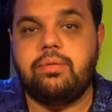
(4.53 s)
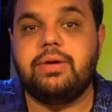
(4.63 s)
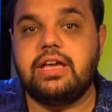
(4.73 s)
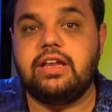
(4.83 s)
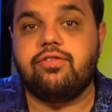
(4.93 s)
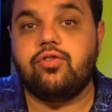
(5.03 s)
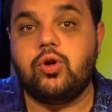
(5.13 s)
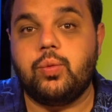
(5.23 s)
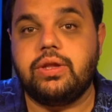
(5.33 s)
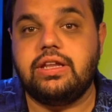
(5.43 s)
we've been getting
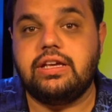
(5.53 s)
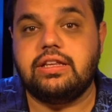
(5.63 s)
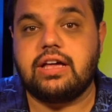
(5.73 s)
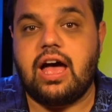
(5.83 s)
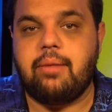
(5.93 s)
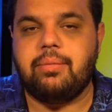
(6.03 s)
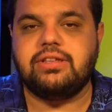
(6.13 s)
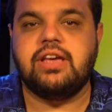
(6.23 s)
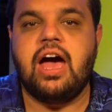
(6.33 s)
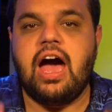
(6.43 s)
frequently in the
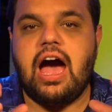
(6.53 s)
comments.